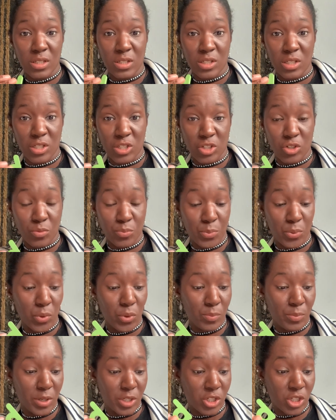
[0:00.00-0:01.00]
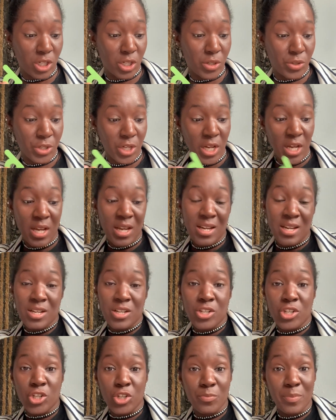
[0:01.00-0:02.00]
to support my child
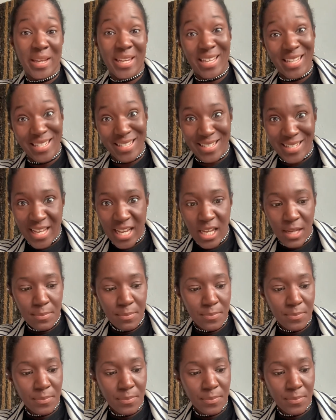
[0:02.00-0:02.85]
to make his name.